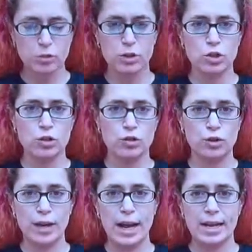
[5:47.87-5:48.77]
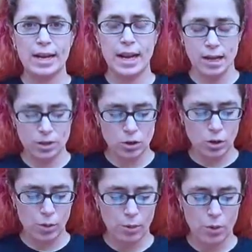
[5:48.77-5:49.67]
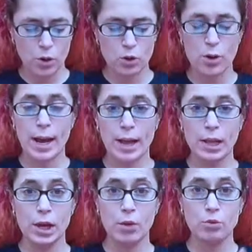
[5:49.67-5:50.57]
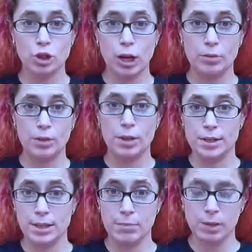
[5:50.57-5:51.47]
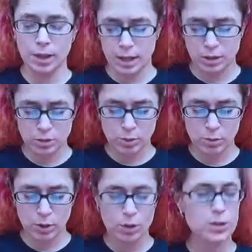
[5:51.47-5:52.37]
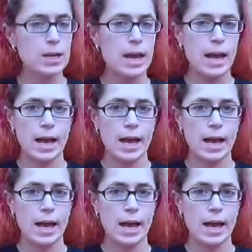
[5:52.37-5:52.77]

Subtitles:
NannyCast is at nannycast.com. Hello General Assembly is, I don't know.